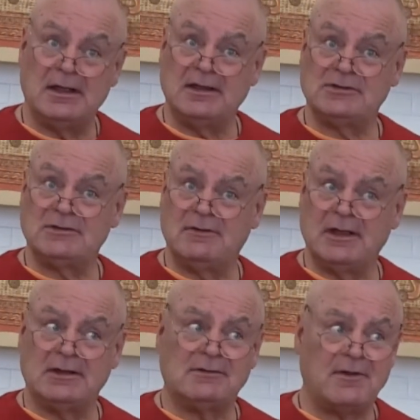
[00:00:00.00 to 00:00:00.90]
it's
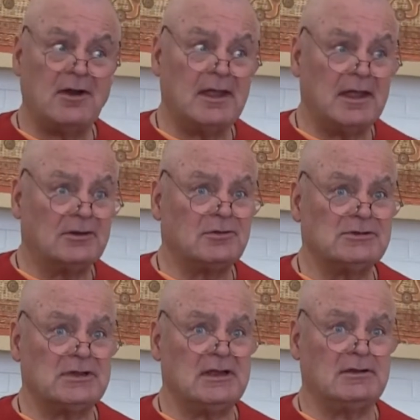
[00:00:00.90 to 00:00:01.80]
very
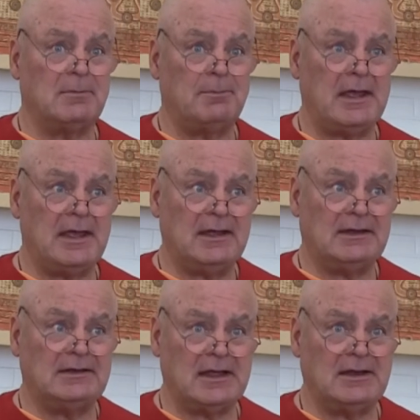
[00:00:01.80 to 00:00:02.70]
interesting to pay
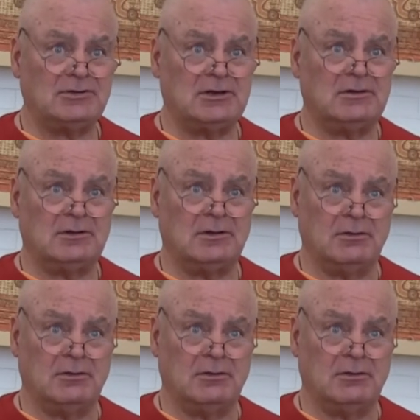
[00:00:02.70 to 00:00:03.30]
attention